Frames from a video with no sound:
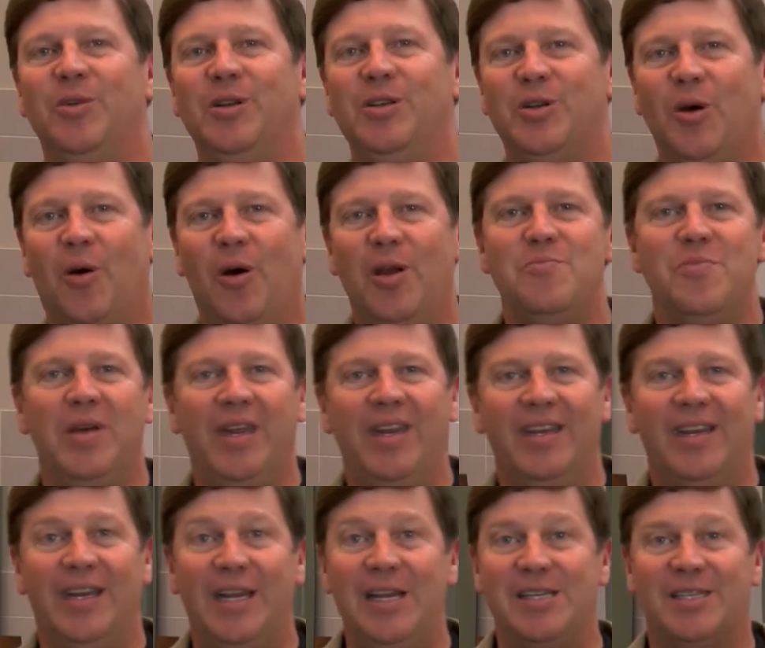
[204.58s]
would join
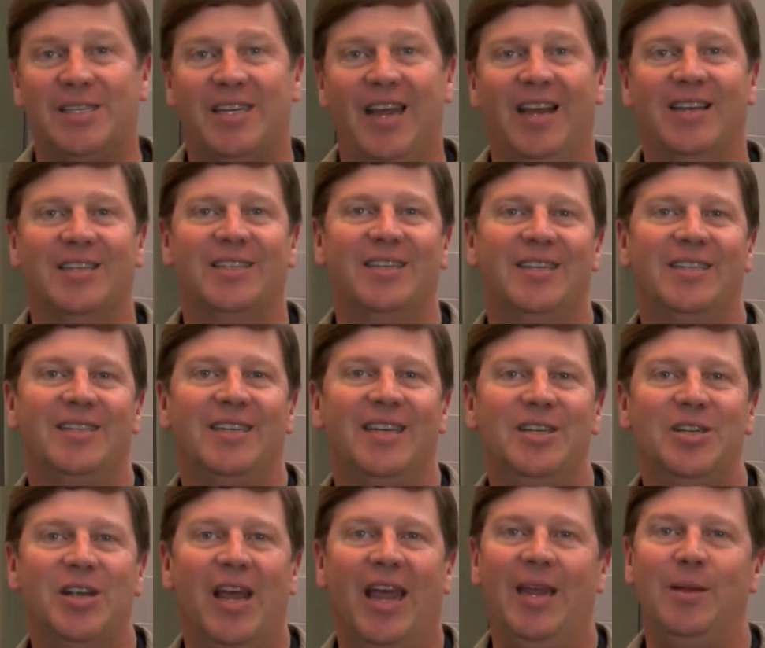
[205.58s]
me in East Texas,
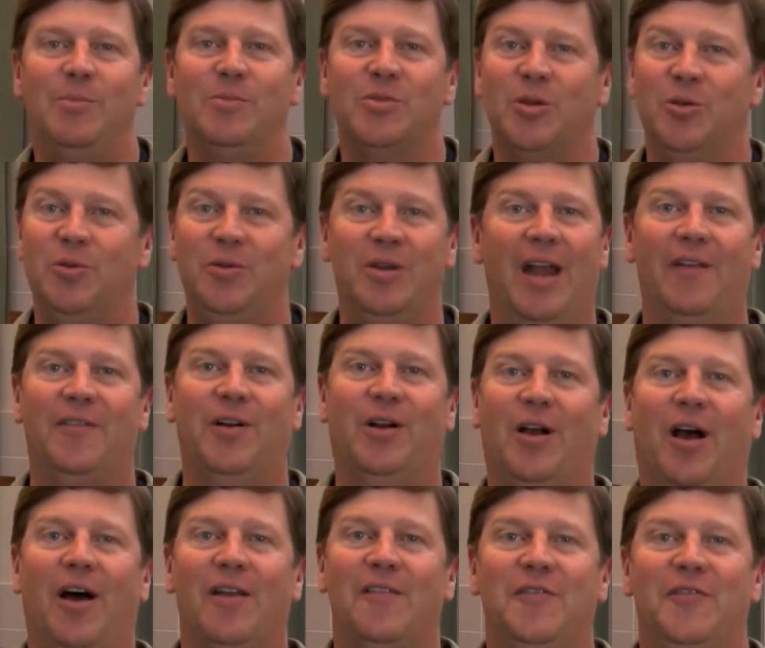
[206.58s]
and James, who'd never
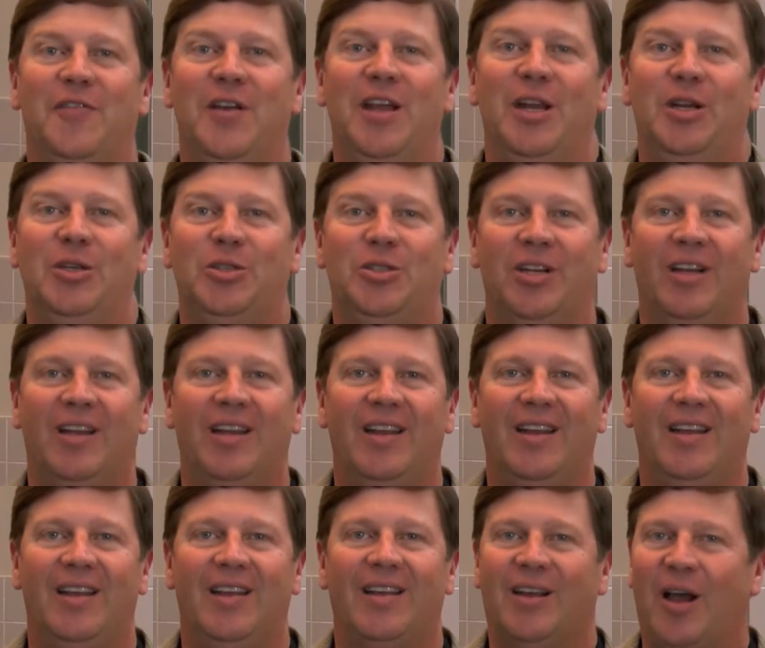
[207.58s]
caught a fish,
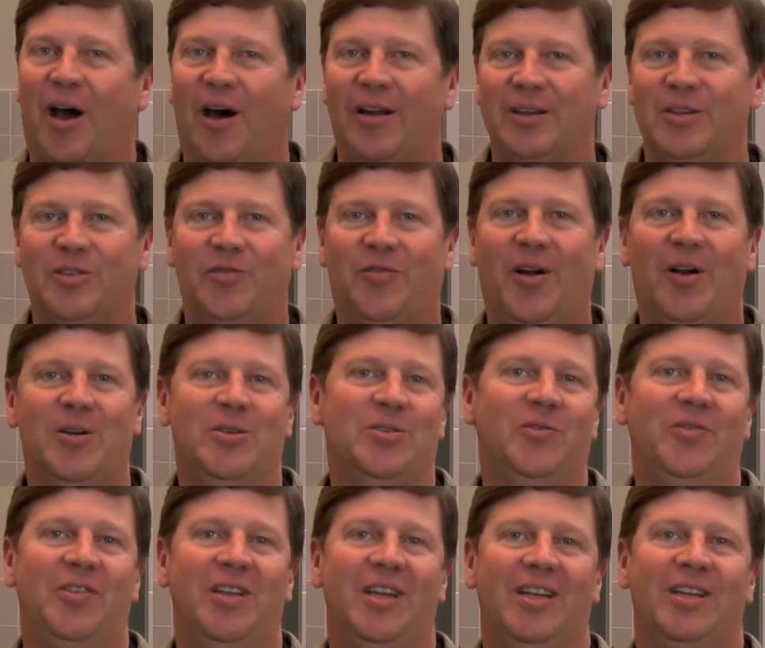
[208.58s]
caught his
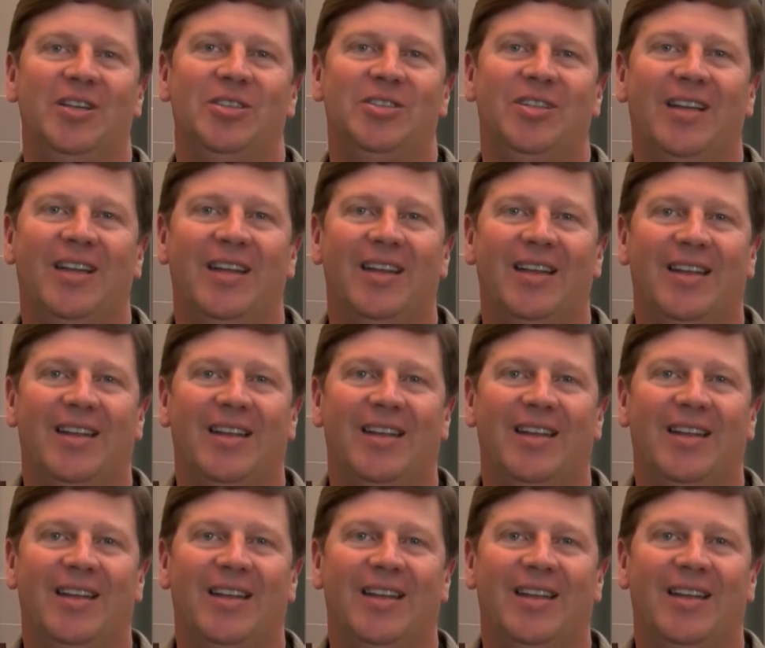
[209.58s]
first fish.